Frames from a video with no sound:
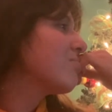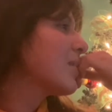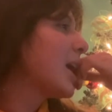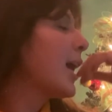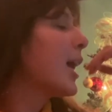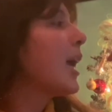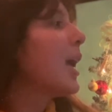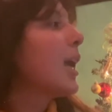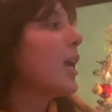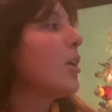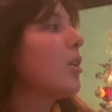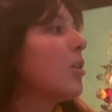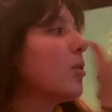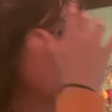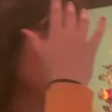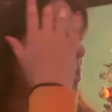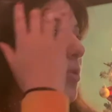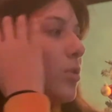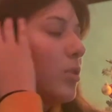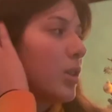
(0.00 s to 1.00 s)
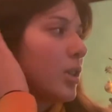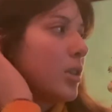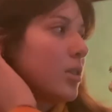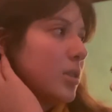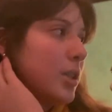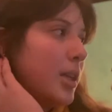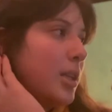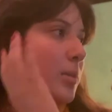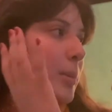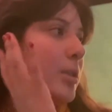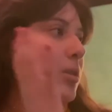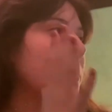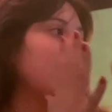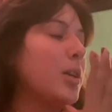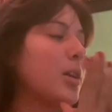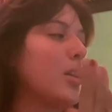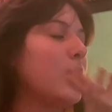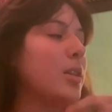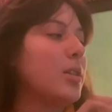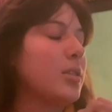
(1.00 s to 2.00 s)
You know, for Hispano-American
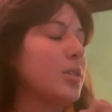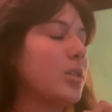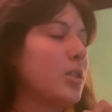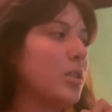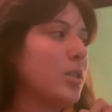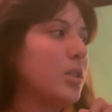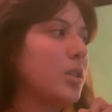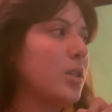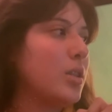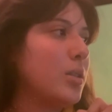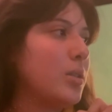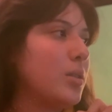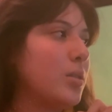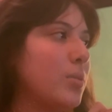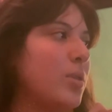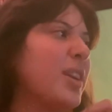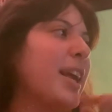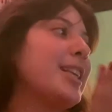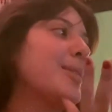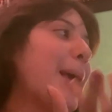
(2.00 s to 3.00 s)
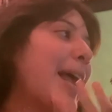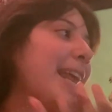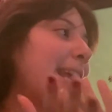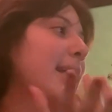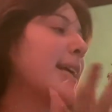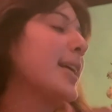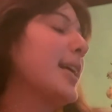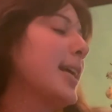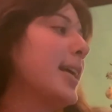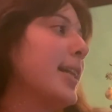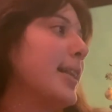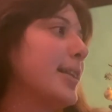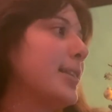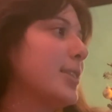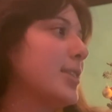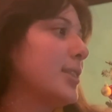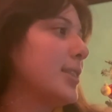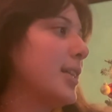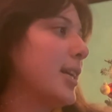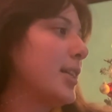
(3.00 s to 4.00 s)
literature, well, Hispanic literature,
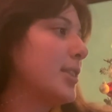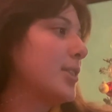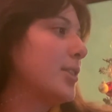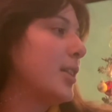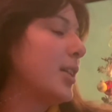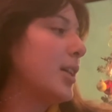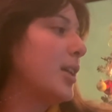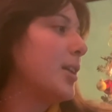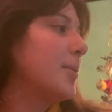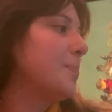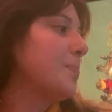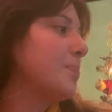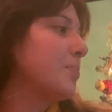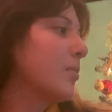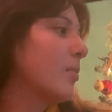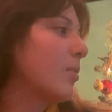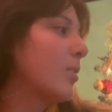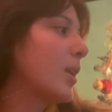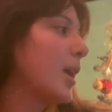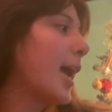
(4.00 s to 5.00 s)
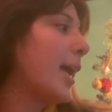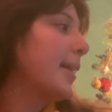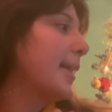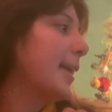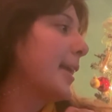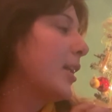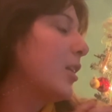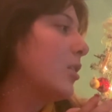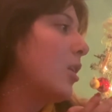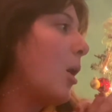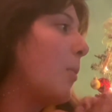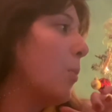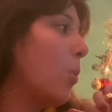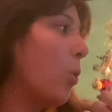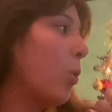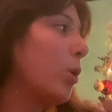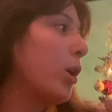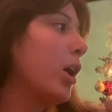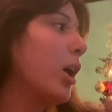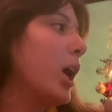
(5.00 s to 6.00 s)
actually, I like it a lot more.
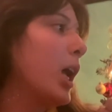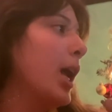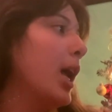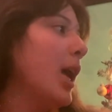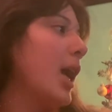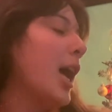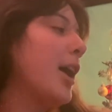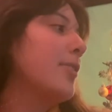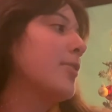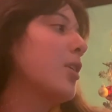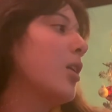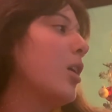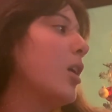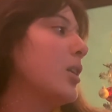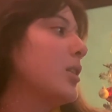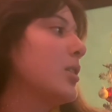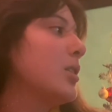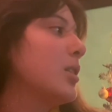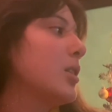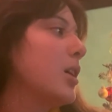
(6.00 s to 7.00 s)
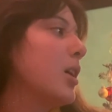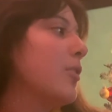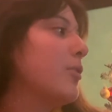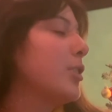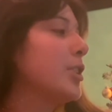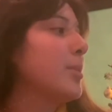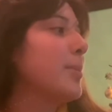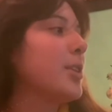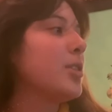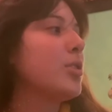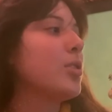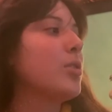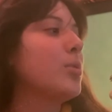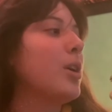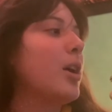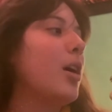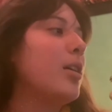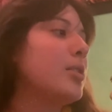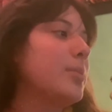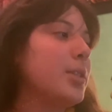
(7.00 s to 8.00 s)
I've got, first semester, well, all
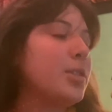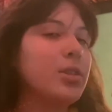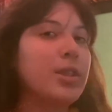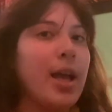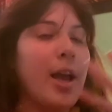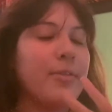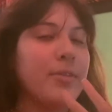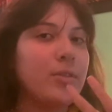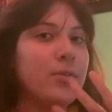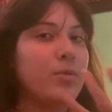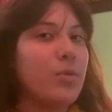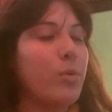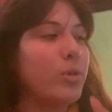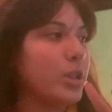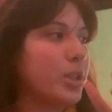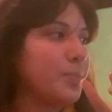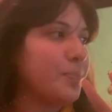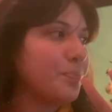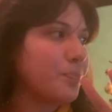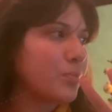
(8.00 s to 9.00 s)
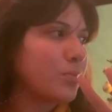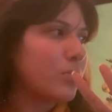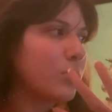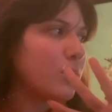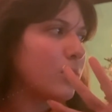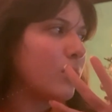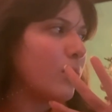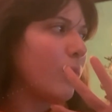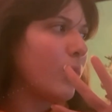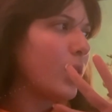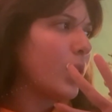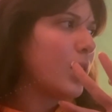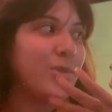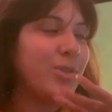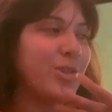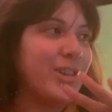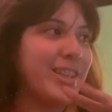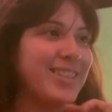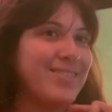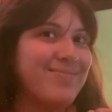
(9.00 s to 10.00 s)
semesters I have four
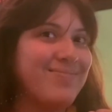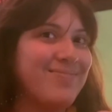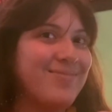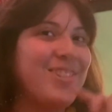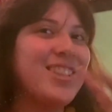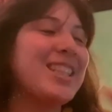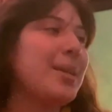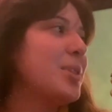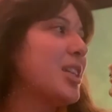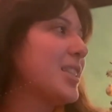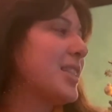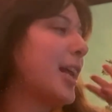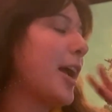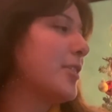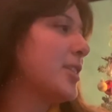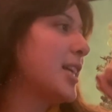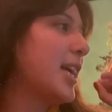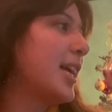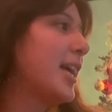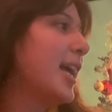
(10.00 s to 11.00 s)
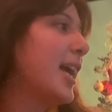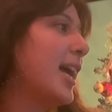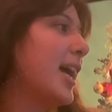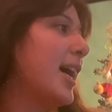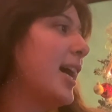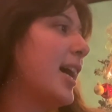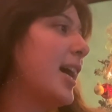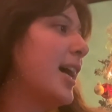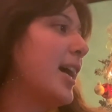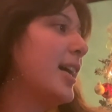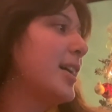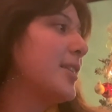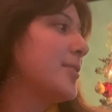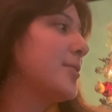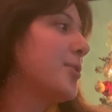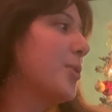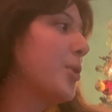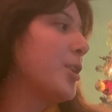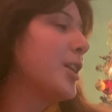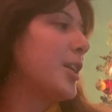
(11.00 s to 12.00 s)
subjects that I have to take, 4
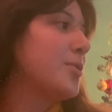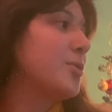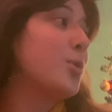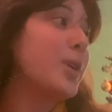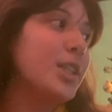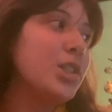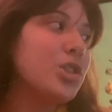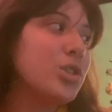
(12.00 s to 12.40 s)
of which,